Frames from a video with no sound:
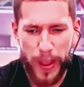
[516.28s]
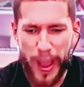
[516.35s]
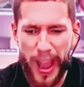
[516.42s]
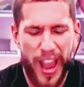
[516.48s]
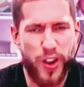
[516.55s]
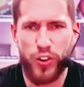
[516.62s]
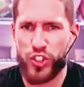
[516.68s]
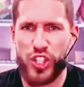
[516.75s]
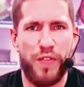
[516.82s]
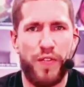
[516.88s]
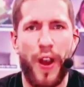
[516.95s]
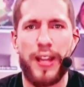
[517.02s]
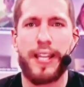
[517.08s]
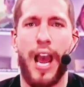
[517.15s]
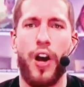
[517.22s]
energy,
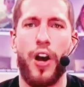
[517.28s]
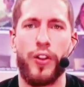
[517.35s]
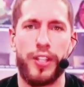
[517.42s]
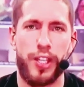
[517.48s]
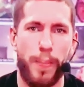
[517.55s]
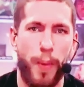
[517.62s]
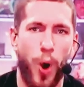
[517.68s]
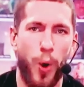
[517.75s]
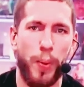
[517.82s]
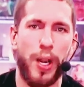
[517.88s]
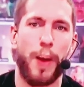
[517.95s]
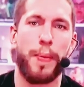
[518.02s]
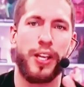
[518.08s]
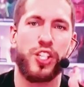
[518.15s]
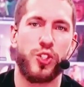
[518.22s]
vitality, the moment
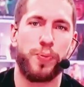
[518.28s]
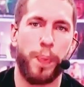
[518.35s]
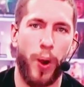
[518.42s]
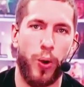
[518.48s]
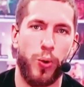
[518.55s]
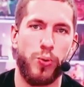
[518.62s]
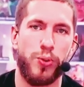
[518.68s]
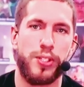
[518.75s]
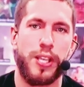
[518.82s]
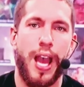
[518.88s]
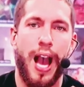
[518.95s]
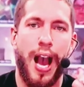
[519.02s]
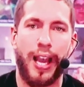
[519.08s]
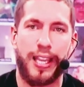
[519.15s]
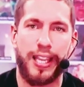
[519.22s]
I'm exposed,
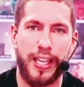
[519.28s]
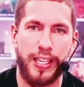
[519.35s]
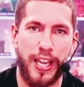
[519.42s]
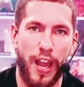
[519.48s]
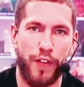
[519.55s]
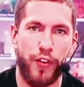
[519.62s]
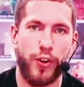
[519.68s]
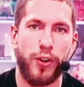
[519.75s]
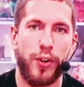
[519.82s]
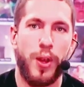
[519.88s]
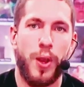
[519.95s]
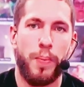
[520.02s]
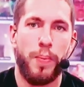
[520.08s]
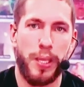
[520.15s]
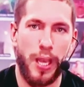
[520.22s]
I can never
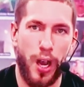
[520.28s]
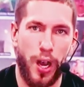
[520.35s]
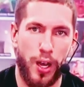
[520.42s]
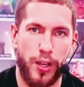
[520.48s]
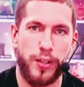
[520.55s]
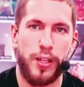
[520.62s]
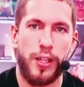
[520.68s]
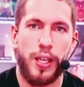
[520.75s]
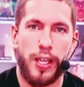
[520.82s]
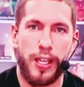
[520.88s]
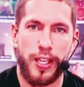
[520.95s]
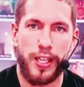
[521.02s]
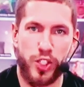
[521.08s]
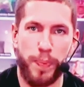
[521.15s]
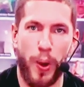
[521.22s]
be
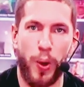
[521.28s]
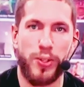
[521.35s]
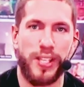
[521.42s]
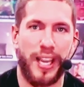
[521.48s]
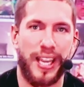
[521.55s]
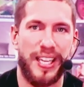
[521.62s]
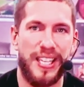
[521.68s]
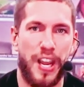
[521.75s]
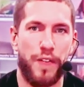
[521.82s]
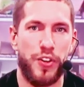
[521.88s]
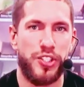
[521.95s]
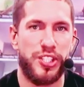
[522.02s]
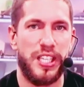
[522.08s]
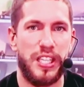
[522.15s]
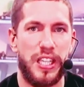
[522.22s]
unexposed. I can never
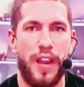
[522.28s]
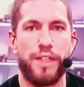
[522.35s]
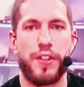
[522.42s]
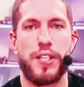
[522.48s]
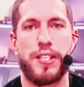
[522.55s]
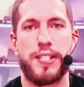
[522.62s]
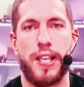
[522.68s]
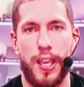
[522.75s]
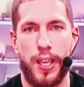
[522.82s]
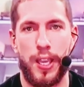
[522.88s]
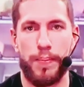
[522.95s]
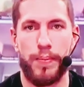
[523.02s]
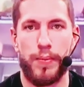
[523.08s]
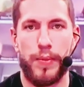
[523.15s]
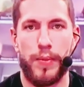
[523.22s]
see life the same. 2, 1,